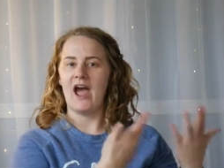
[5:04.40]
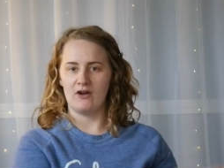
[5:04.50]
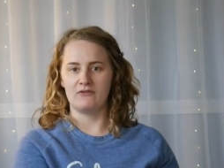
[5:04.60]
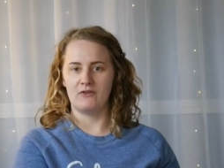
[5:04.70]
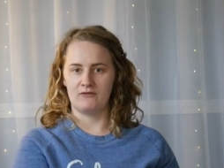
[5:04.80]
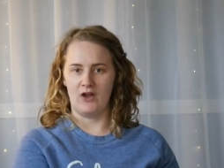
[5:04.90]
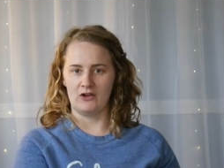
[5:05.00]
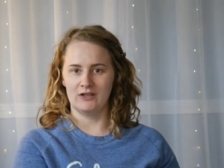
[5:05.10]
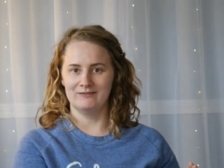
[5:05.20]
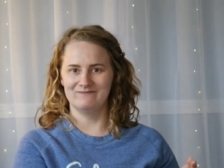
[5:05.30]
out of a
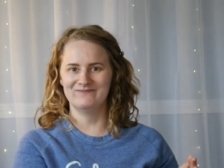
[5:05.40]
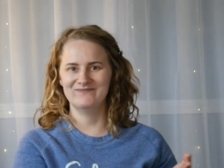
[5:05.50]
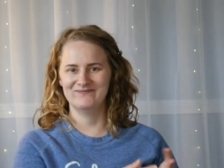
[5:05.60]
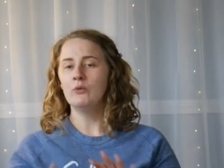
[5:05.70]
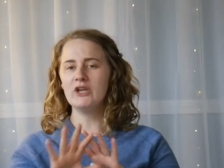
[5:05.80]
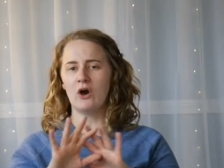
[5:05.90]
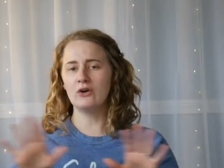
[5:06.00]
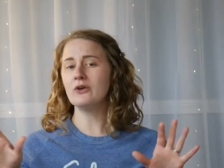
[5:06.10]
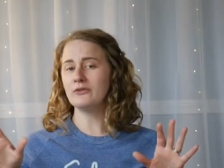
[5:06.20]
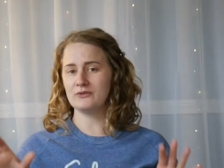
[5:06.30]
funk. We
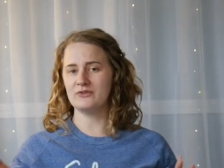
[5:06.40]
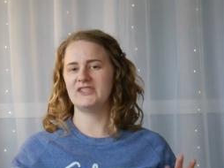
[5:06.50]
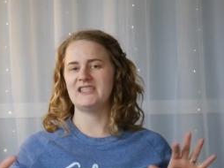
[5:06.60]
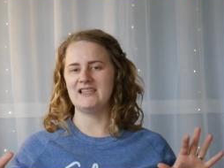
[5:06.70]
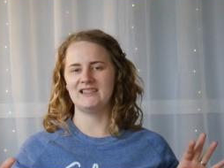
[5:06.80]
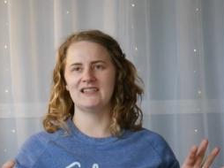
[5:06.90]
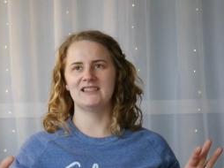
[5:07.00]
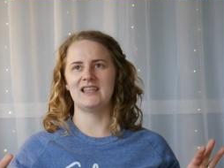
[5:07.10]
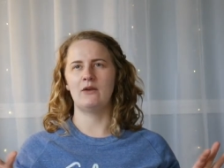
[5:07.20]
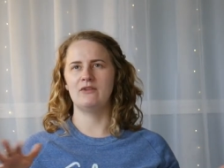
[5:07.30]
all go through
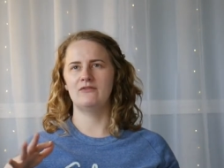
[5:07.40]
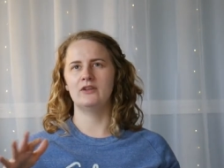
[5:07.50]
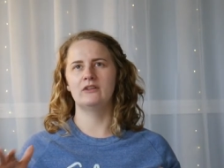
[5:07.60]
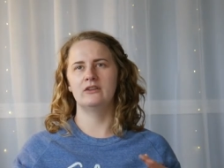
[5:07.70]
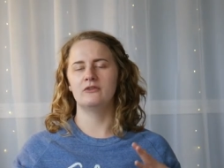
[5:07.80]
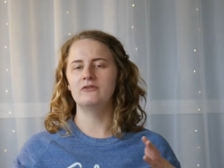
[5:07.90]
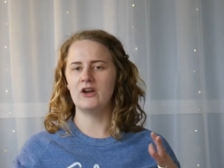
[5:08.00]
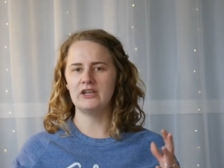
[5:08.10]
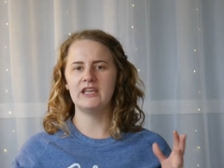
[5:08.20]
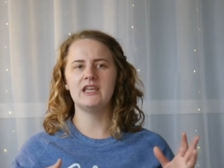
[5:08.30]
seasons that we feel a little
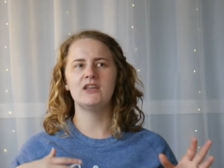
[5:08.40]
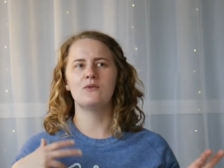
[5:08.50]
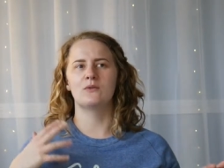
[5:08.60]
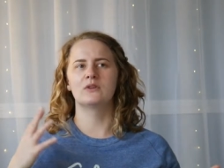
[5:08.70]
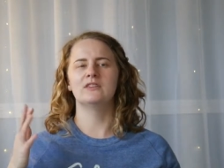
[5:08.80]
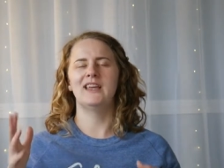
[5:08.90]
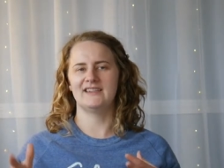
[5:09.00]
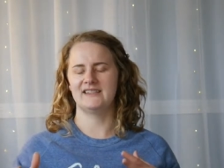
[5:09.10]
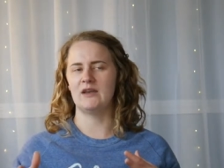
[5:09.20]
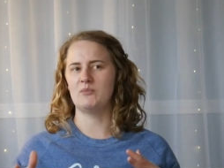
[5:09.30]
funky or
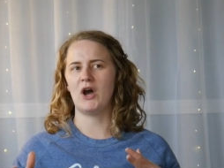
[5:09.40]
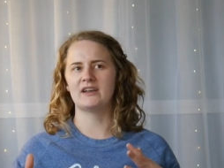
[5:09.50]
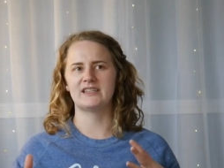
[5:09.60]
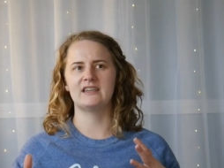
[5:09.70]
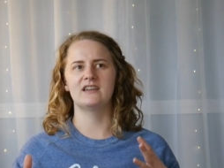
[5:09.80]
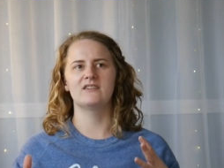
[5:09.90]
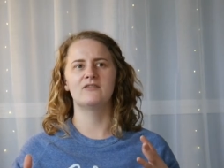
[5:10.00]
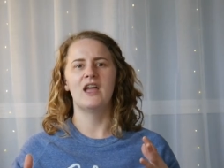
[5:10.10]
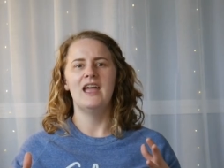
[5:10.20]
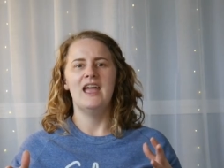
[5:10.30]
less than positive.
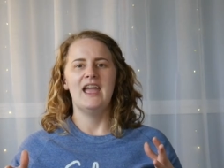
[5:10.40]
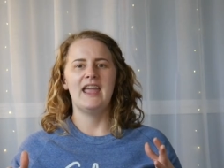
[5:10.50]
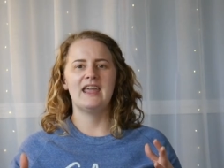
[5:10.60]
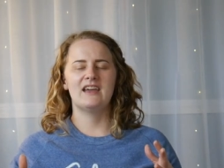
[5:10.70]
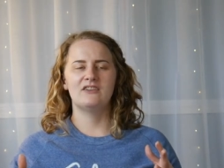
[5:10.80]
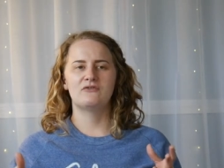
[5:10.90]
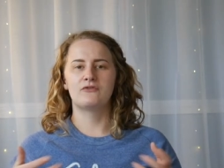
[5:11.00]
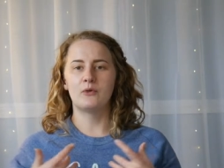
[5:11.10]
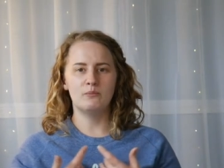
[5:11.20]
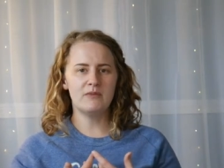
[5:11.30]
And
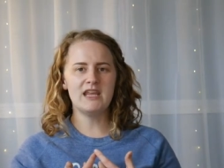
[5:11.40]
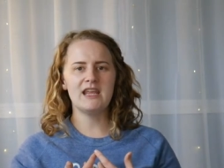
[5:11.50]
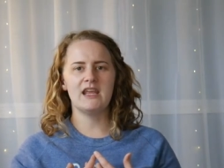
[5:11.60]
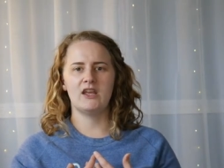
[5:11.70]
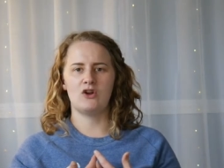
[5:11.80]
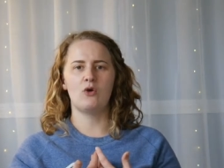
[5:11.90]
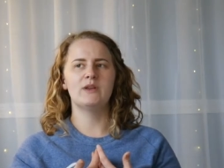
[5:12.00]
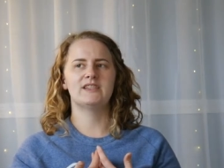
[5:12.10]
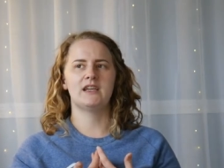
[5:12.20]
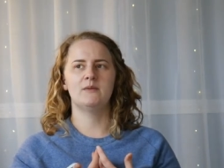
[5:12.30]
for me, it
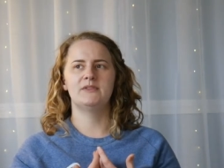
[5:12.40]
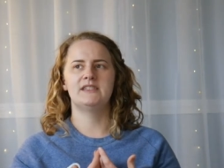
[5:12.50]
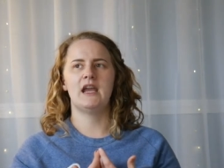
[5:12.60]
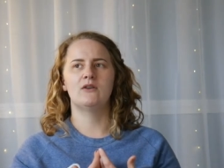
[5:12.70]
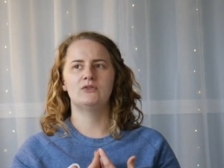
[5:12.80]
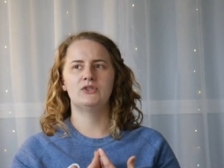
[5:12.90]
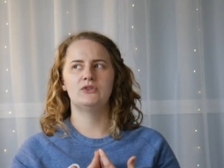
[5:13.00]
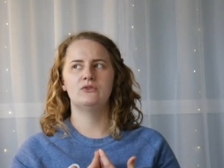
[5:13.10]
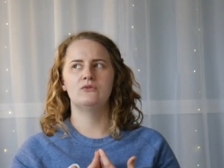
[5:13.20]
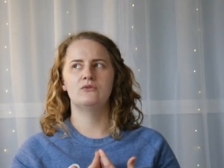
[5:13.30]
always comes down
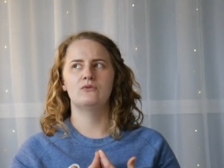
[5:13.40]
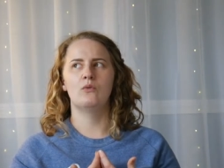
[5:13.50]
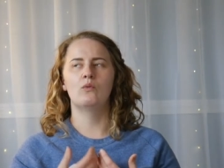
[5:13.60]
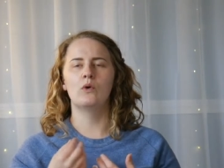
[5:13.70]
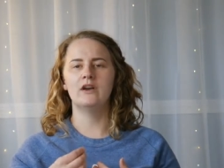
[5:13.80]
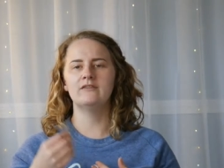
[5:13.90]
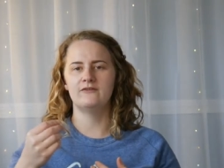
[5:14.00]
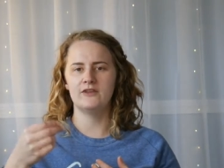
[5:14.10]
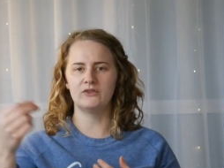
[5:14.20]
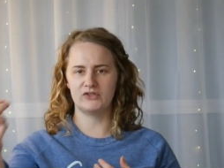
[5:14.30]
to what
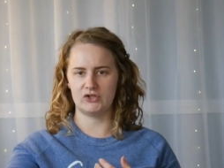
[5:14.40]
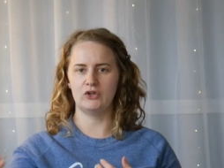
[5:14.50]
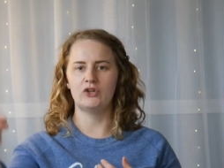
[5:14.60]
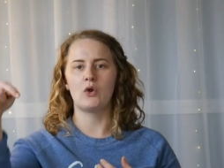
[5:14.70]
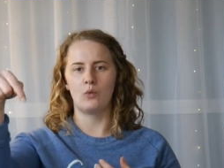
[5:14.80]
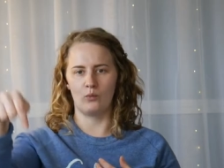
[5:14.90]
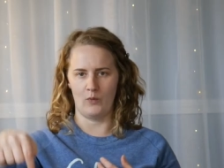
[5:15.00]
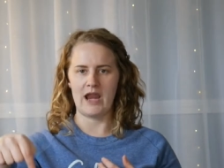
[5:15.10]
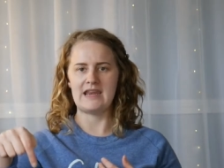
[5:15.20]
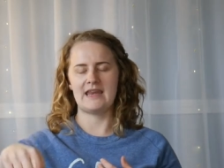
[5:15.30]
feels good
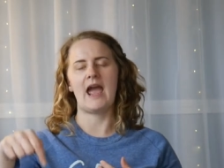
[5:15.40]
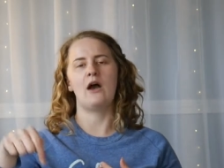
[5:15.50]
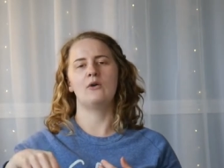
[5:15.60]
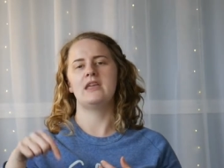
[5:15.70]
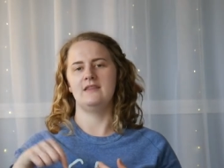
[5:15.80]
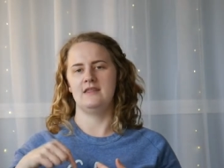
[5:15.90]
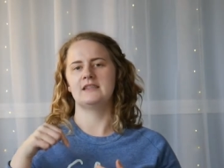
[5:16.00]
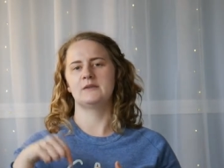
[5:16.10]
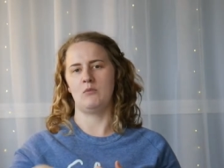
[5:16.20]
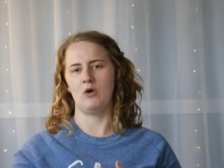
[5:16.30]
right now in
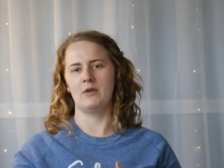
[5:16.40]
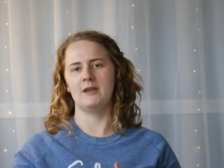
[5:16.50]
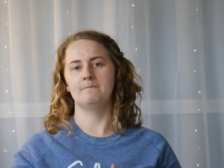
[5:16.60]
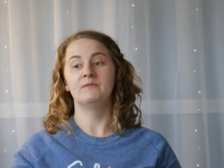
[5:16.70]
this moment.